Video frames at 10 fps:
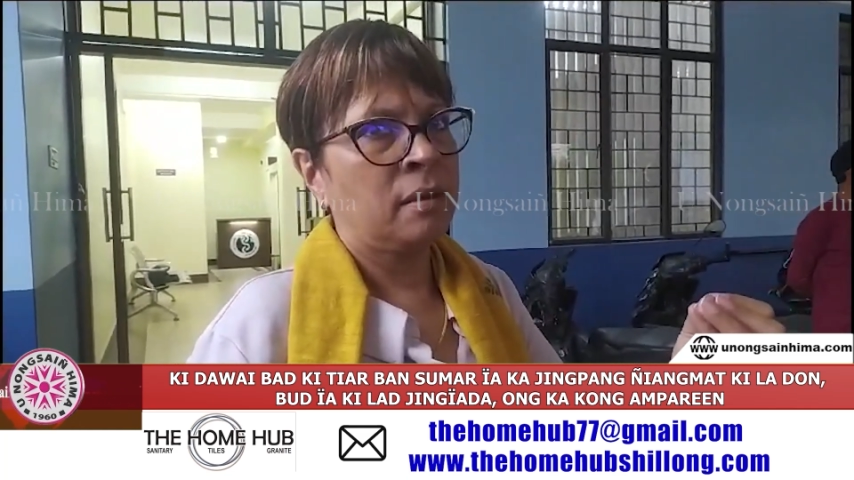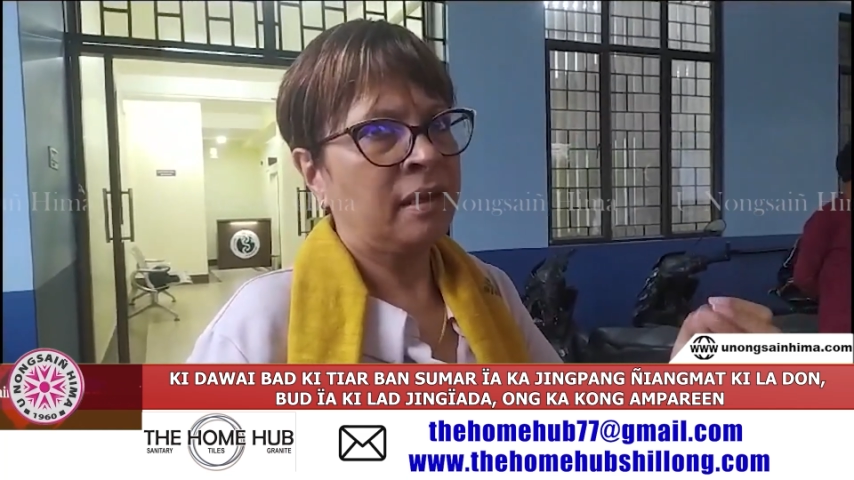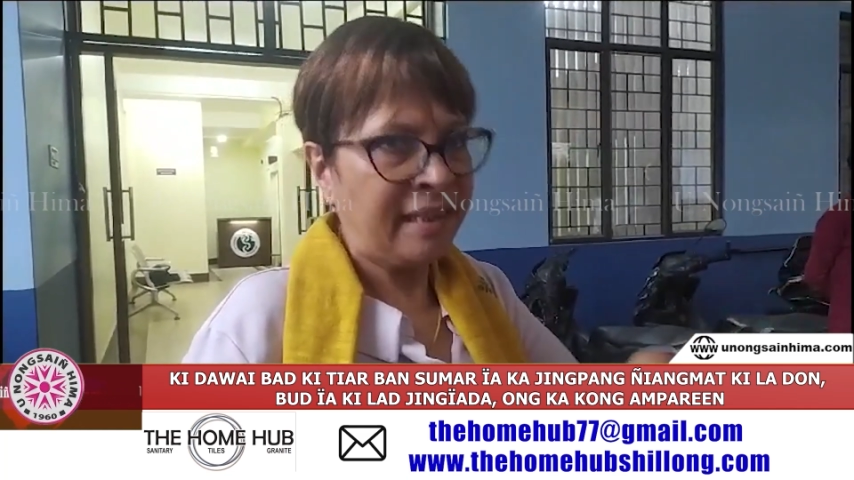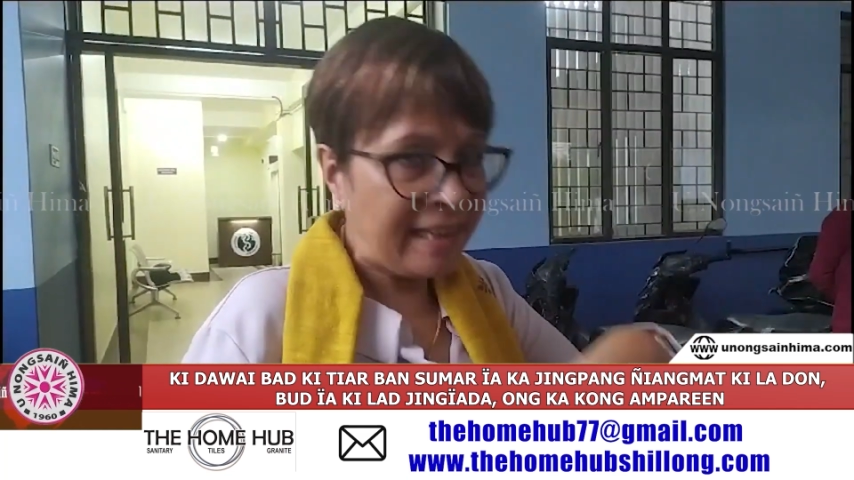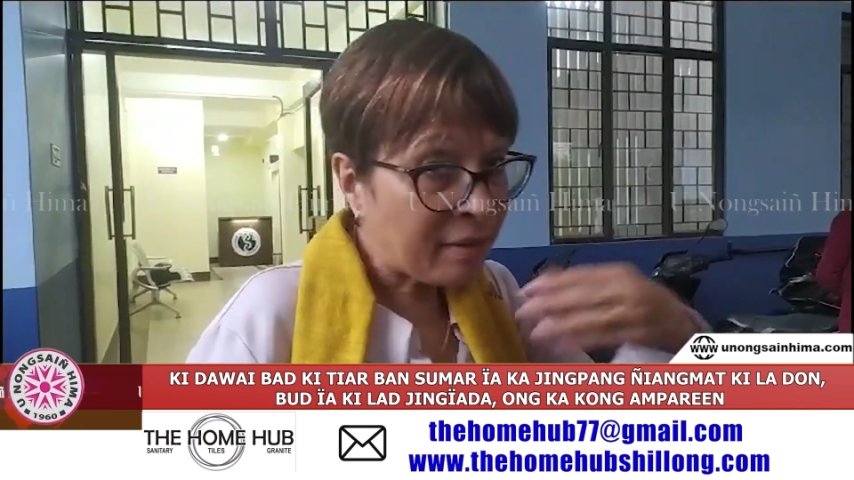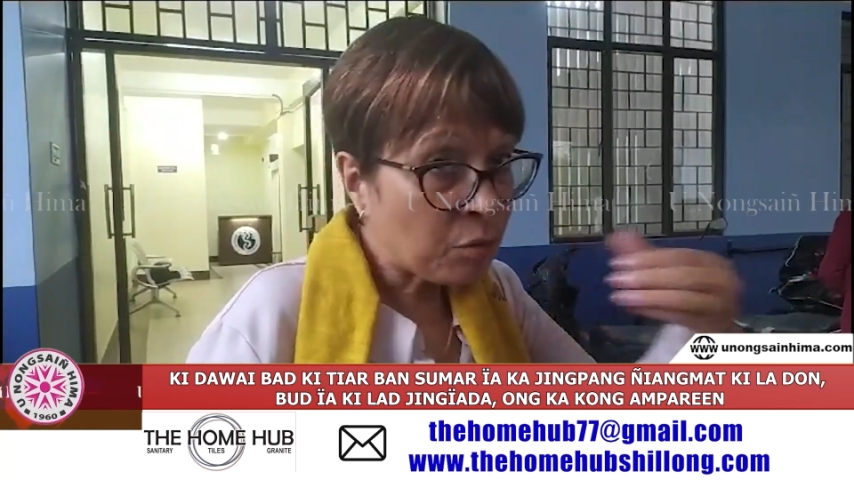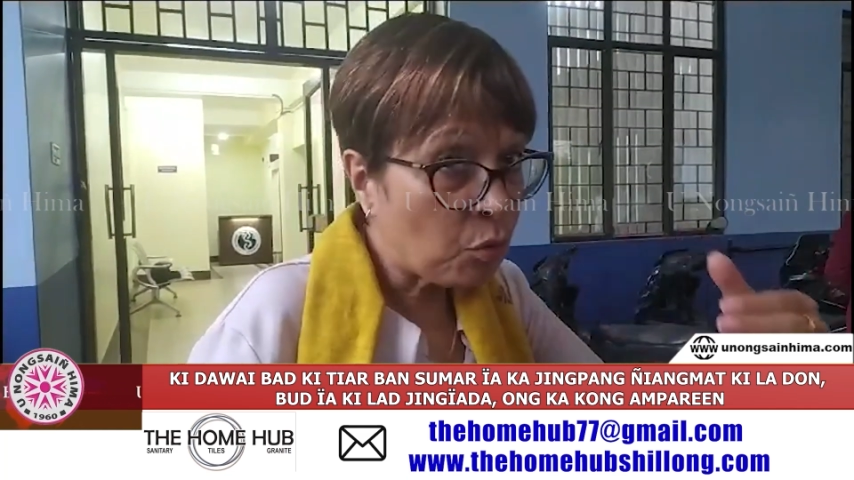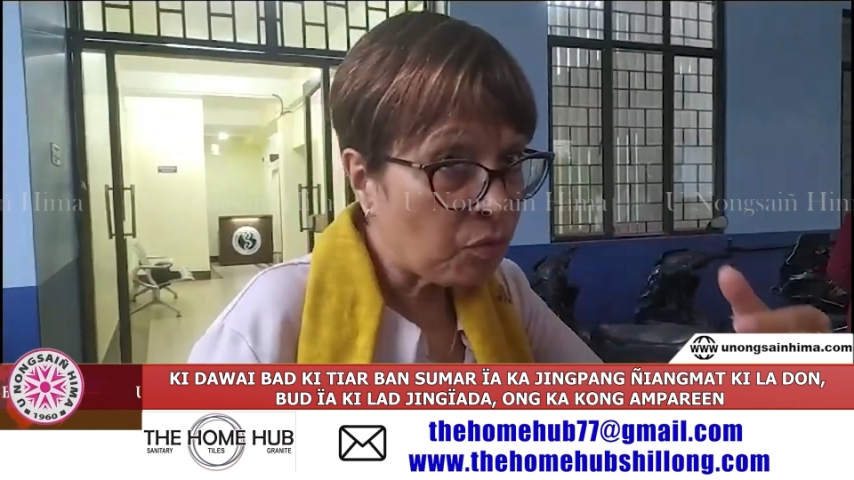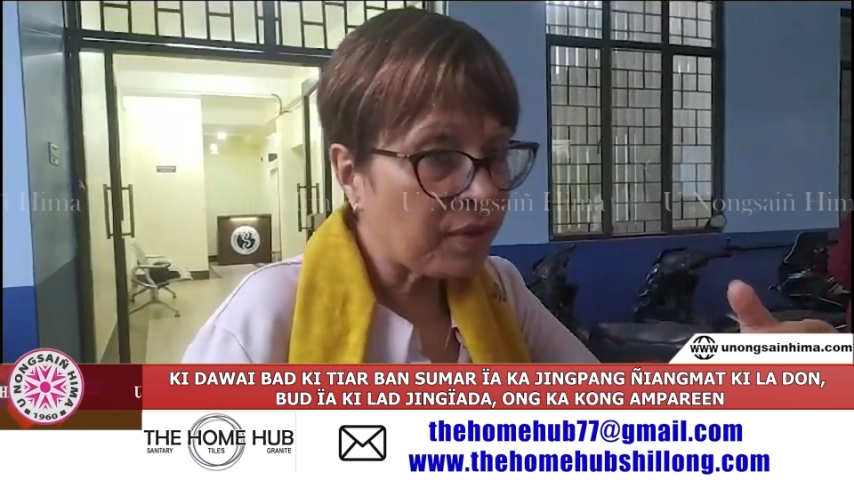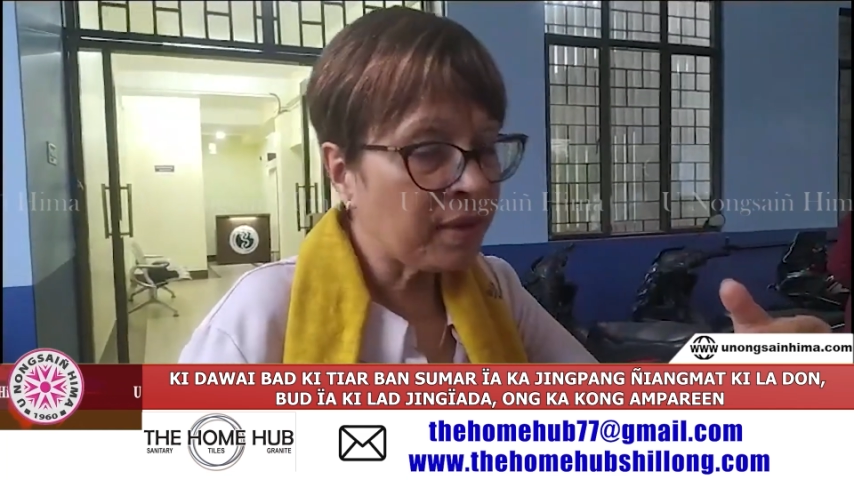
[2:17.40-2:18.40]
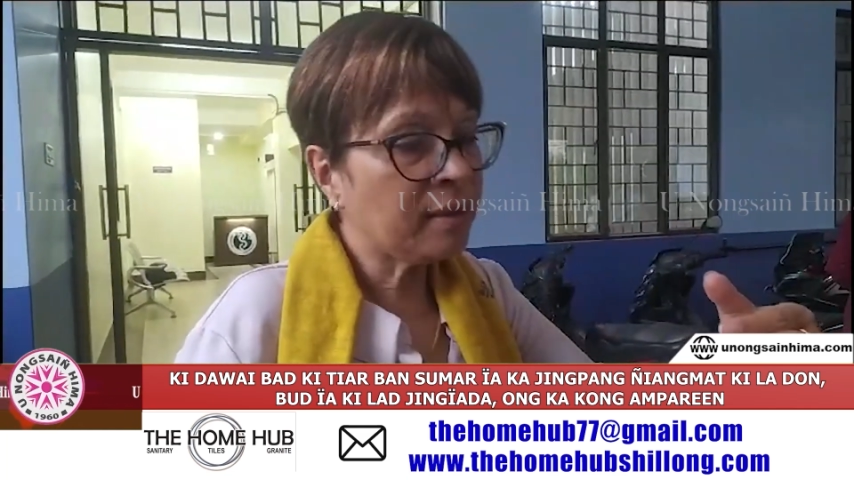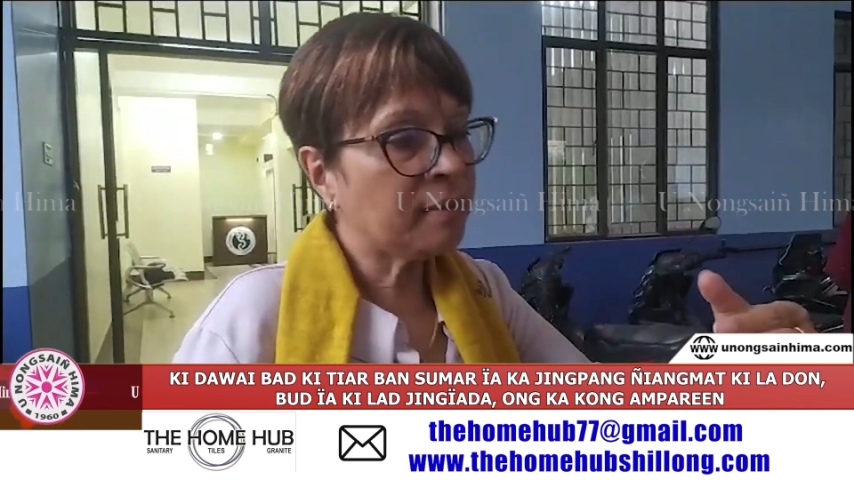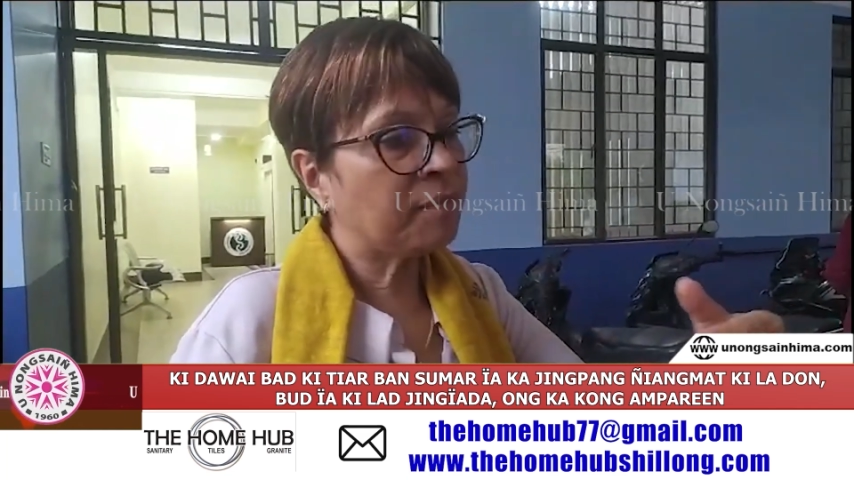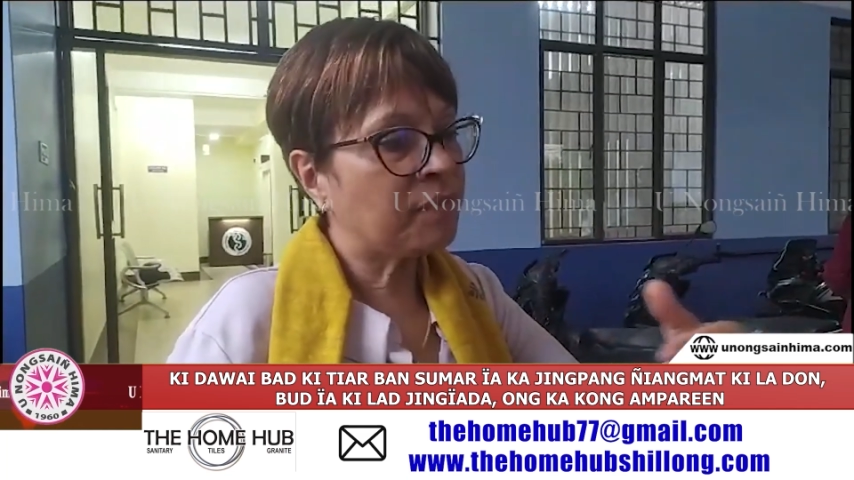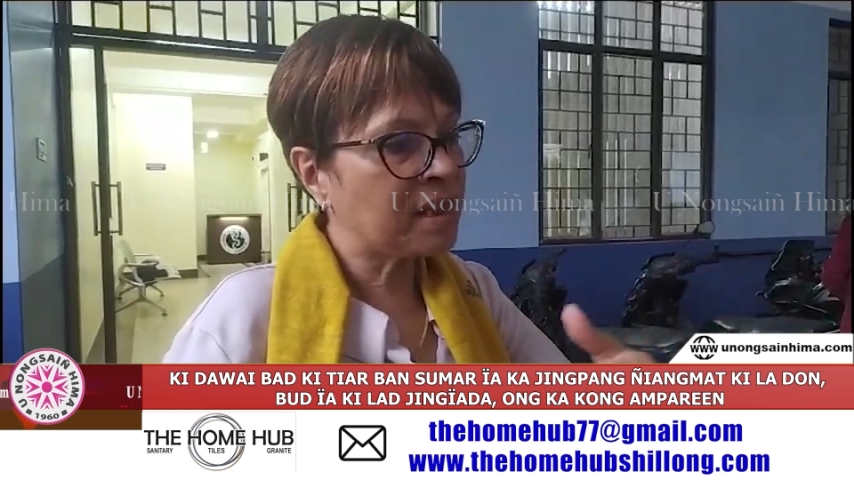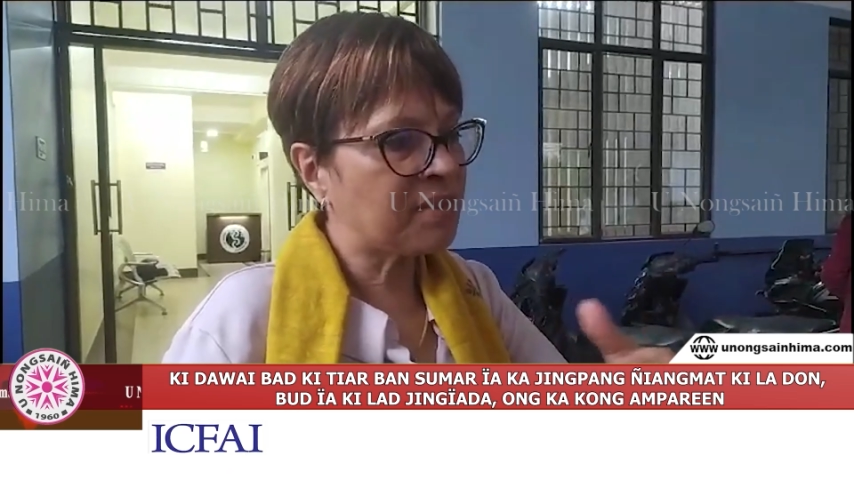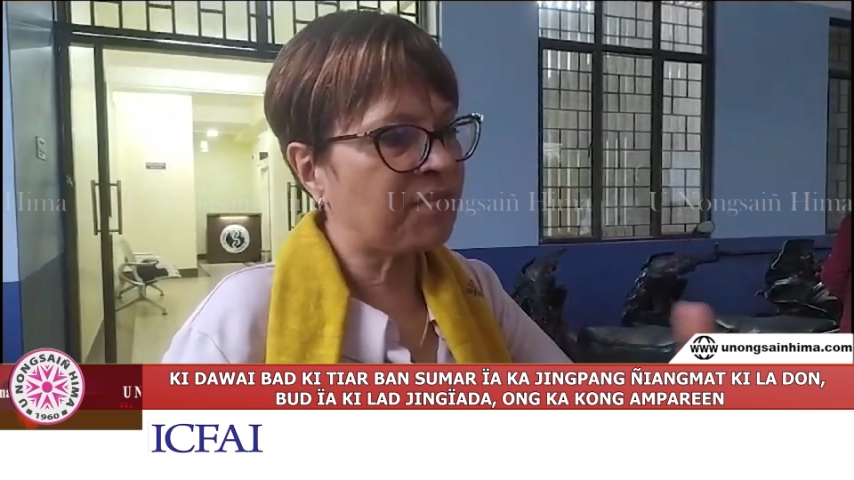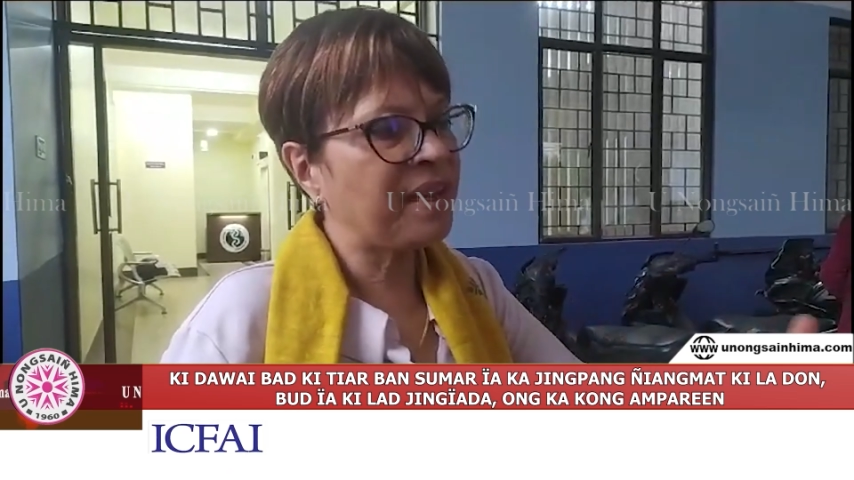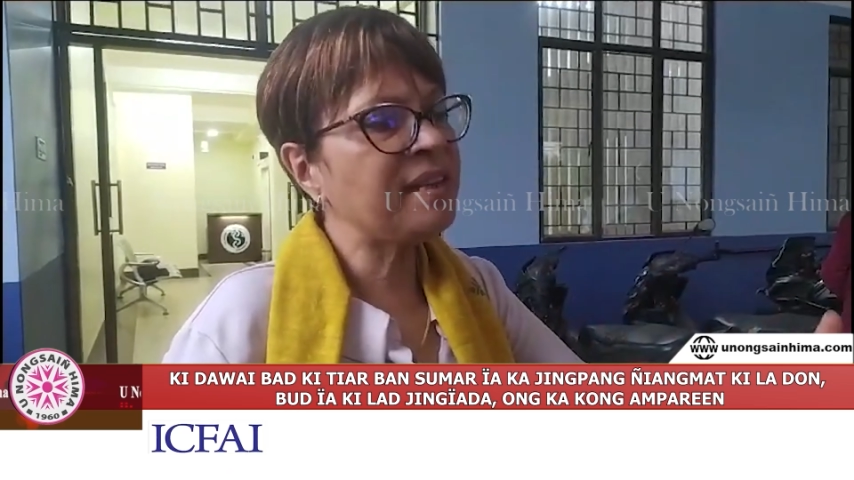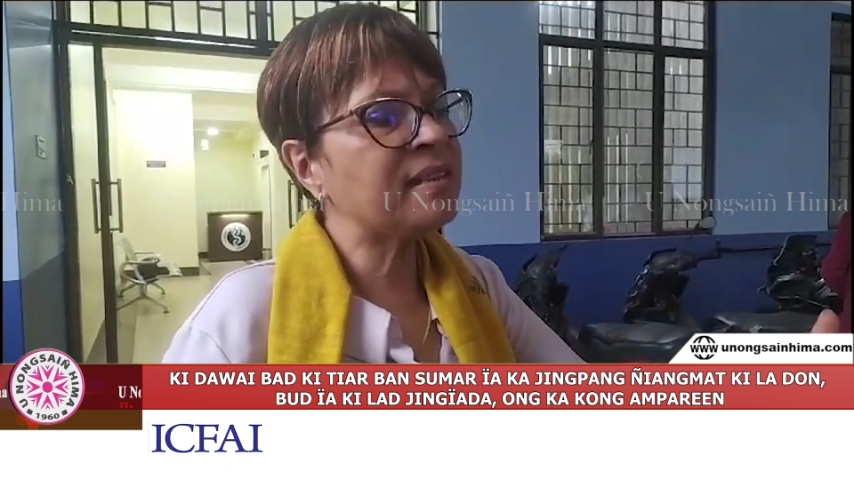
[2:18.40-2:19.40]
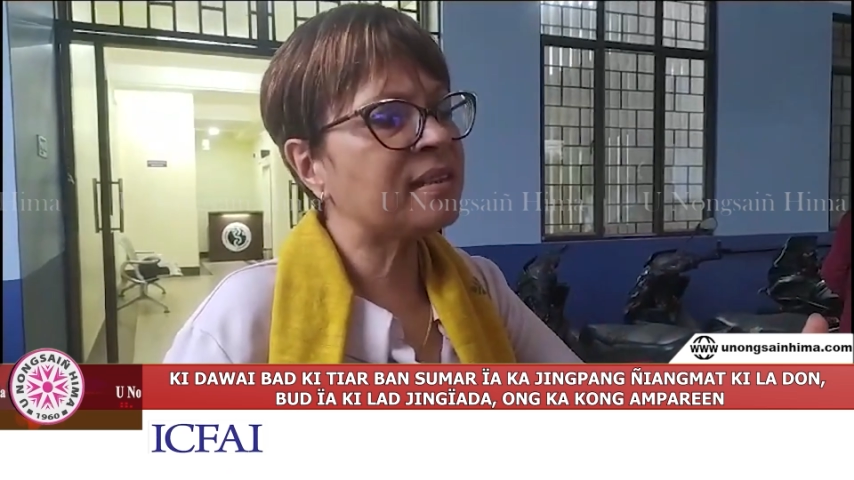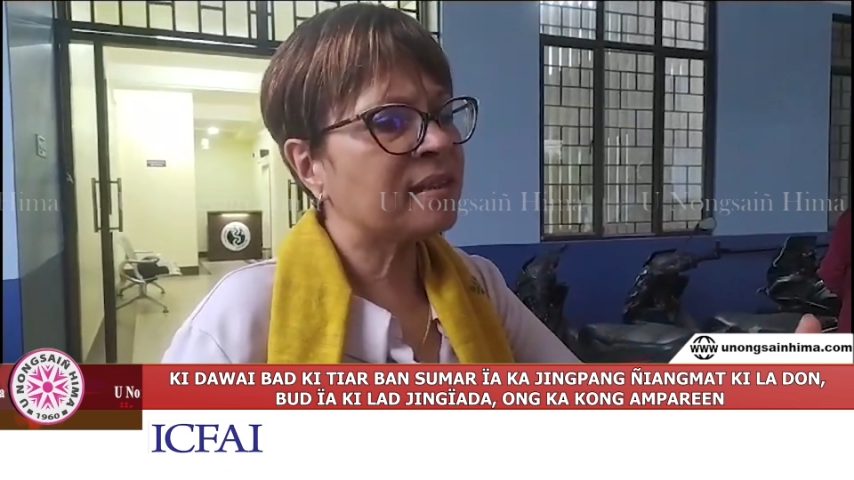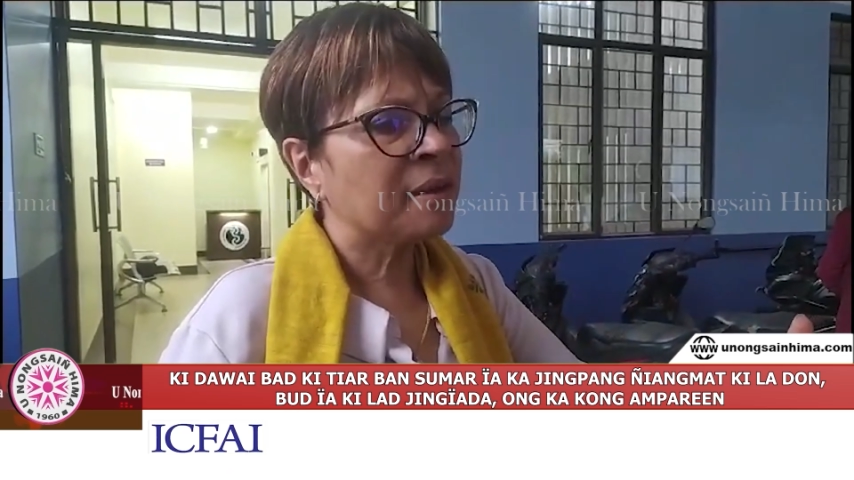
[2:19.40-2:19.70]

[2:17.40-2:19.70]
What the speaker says: get over this phase,